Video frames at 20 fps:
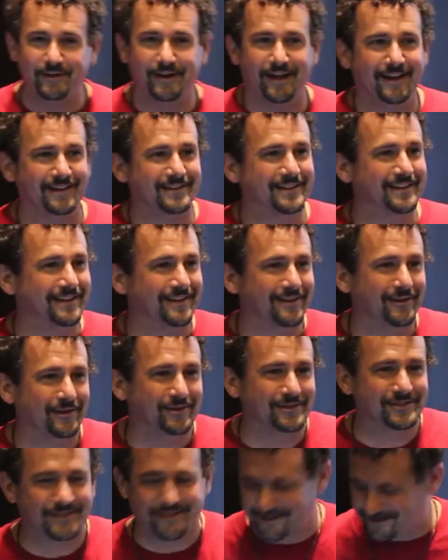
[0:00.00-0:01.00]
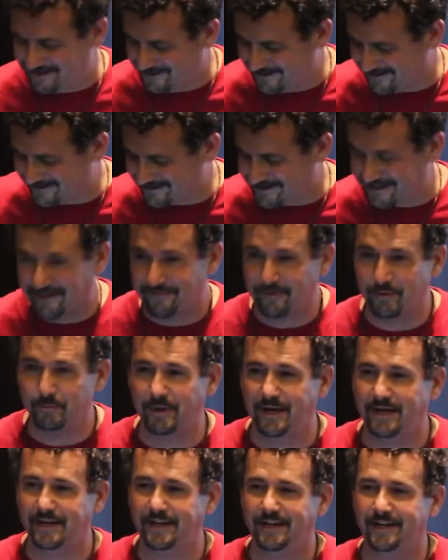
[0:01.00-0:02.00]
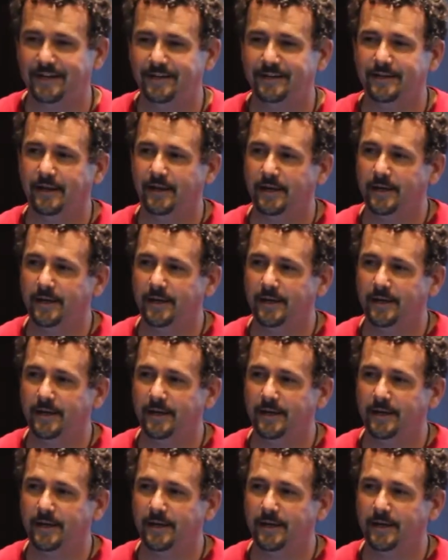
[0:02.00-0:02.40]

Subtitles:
Wanaki, hello, it's good to see everybody.